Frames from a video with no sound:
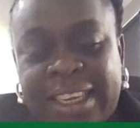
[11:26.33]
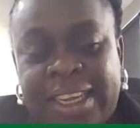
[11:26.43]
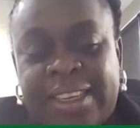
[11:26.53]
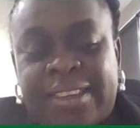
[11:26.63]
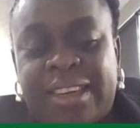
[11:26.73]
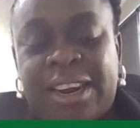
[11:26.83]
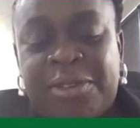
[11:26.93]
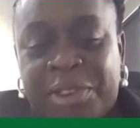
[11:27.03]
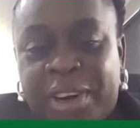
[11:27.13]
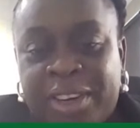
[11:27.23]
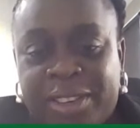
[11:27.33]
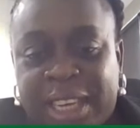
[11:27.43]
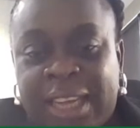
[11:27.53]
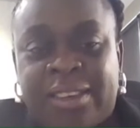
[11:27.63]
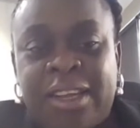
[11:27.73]
case averred
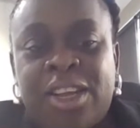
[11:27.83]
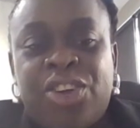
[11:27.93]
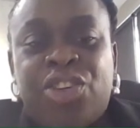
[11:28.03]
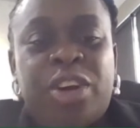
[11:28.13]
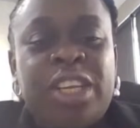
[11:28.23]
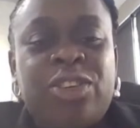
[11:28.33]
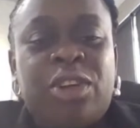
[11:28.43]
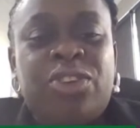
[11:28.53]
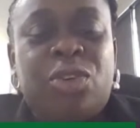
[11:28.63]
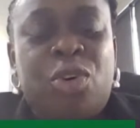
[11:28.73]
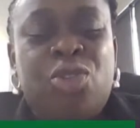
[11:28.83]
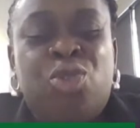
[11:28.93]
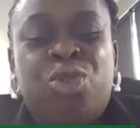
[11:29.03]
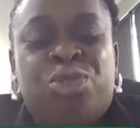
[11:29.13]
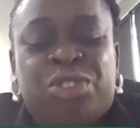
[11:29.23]
that the auditors owe
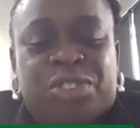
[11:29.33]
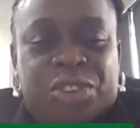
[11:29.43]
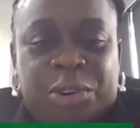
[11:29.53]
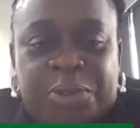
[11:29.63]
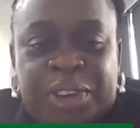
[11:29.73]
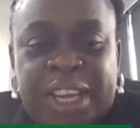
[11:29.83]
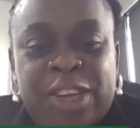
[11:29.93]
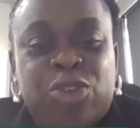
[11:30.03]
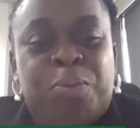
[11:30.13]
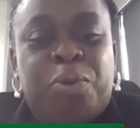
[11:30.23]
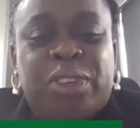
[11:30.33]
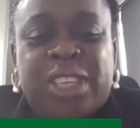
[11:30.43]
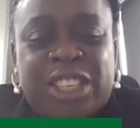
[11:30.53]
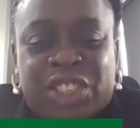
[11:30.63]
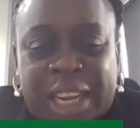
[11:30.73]
no duty of care to
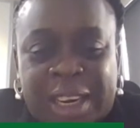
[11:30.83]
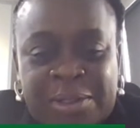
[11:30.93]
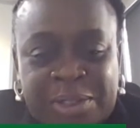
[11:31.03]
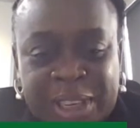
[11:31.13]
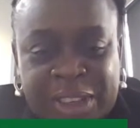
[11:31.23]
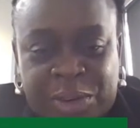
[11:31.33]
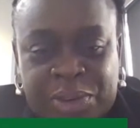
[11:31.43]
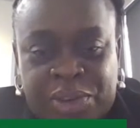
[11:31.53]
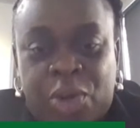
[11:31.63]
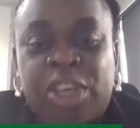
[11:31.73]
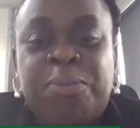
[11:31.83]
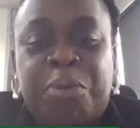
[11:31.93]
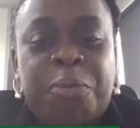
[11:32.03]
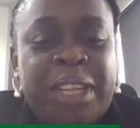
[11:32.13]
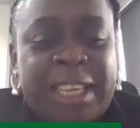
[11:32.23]
potential investors or the
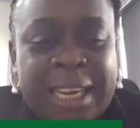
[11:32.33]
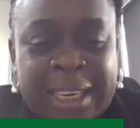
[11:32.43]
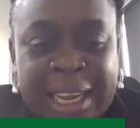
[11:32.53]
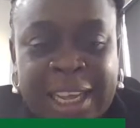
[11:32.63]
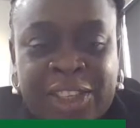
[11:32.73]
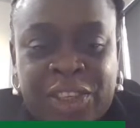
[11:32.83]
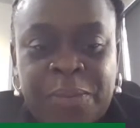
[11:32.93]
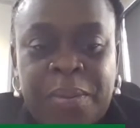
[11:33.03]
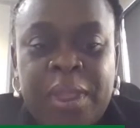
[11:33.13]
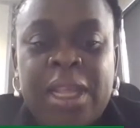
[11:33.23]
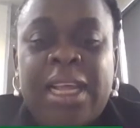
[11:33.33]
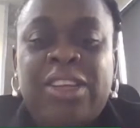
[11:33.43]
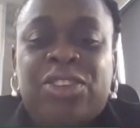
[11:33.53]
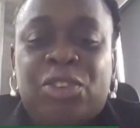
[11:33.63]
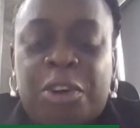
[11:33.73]
public at large,
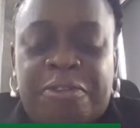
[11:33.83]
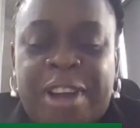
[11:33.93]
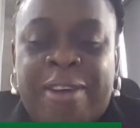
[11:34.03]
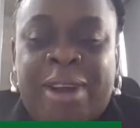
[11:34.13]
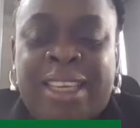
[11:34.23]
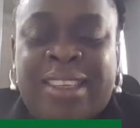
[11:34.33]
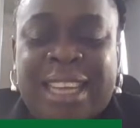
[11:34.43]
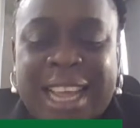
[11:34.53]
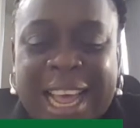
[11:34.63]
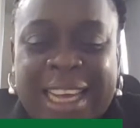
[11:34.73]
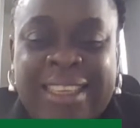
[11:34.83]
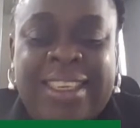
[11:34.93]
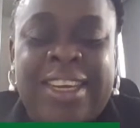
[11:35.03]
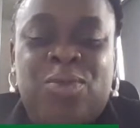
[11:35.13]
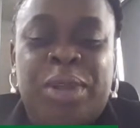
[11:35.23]
so far as they
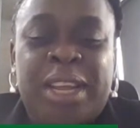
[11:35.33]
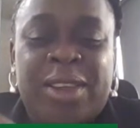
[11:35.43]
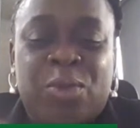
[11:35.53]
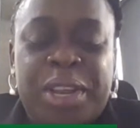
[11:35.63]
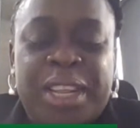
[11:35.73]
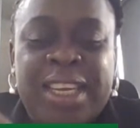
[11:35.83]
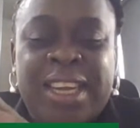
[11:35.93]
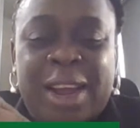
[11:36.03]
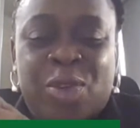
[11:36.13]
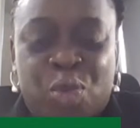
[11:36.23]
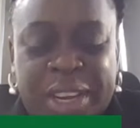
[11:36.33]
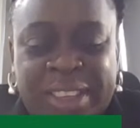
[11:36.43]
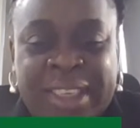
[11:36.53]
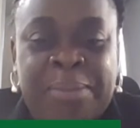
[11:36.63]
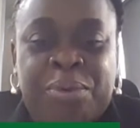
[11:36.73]
acted within their
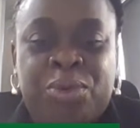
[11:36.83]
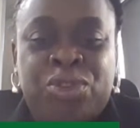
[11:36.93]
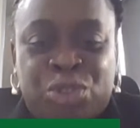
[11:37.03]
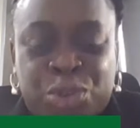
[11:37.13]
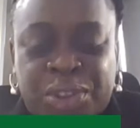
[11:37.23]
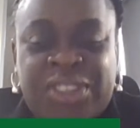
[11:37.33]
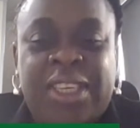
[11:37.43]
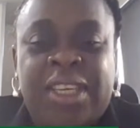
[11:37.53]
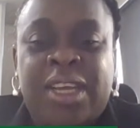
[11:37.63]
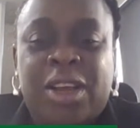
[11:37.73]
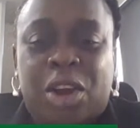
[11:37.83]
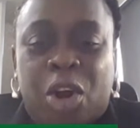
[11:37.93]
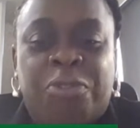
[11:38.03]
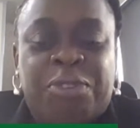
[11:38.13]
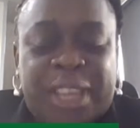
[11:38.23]
reasonable duty
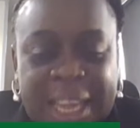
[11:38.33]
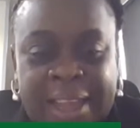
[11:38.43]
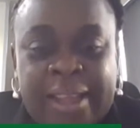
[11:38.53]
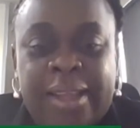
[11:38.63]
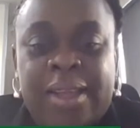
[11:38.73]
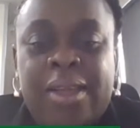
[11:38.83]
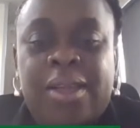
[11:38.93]
of care